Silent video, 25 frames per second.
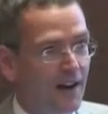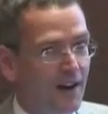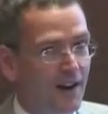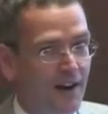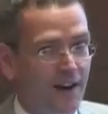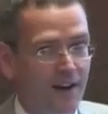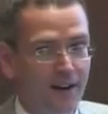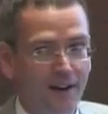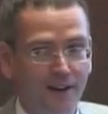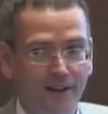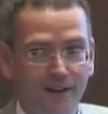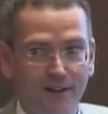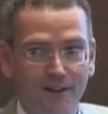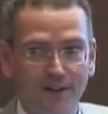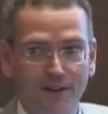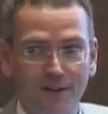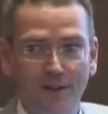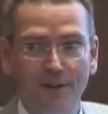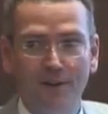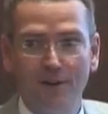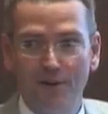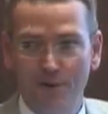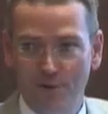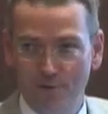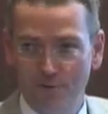Uh,
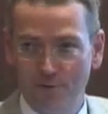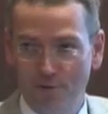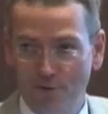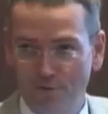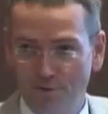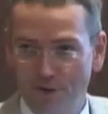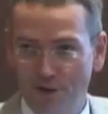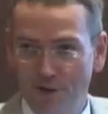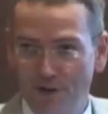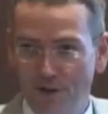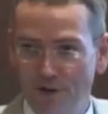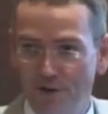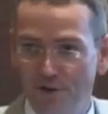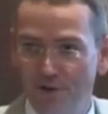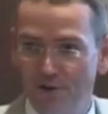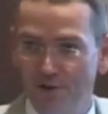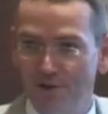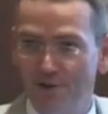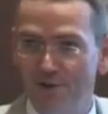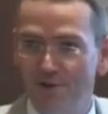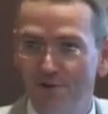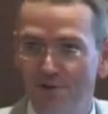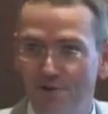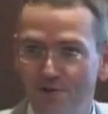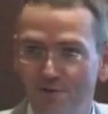you already
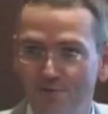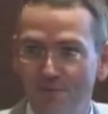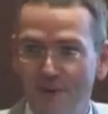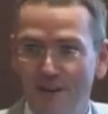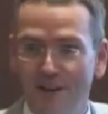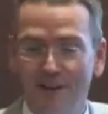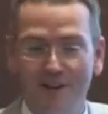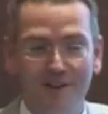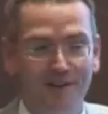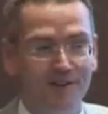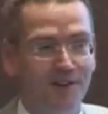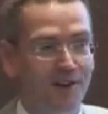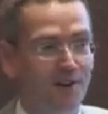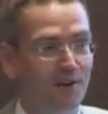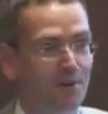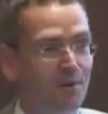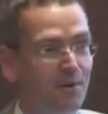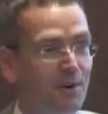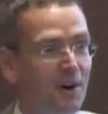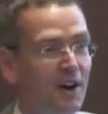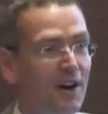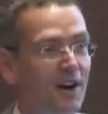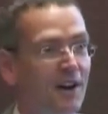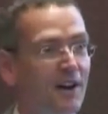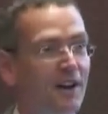introduced me, so
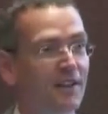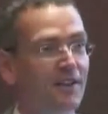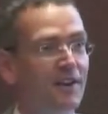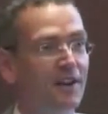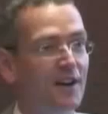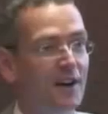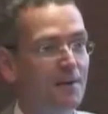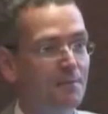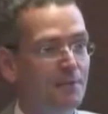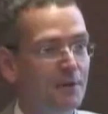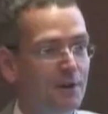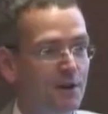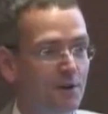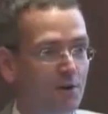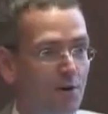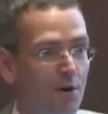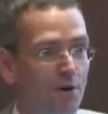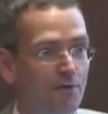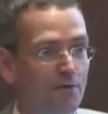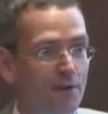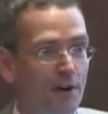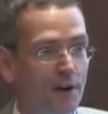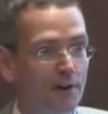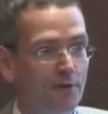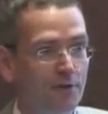uh, the company
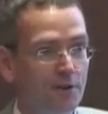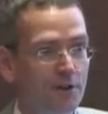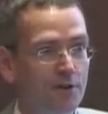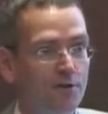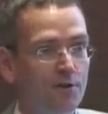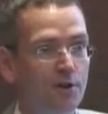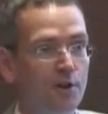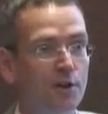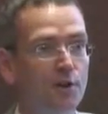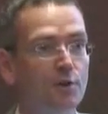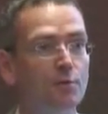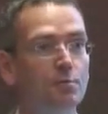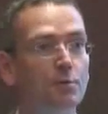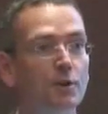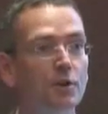Horphag Research,